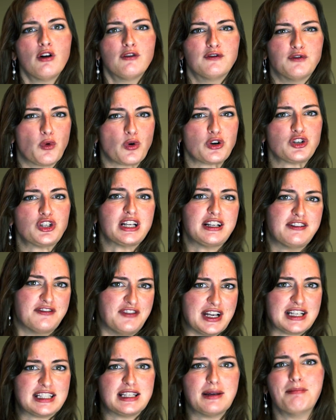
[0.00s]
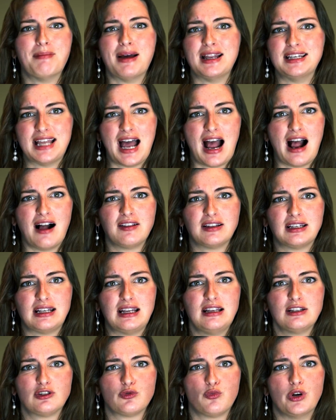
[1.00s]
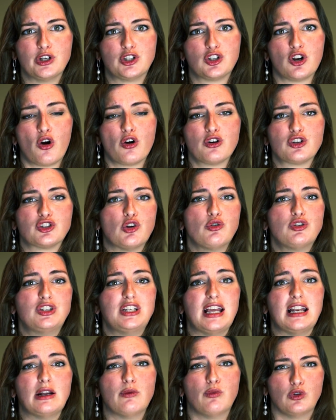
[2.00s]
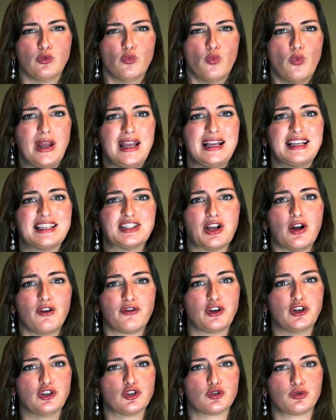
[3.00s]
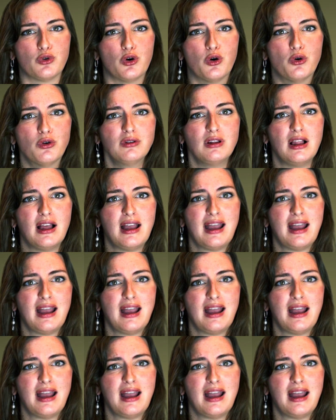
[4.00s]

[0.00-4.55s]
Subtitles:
forging victim mentalities which are associated with weak self-control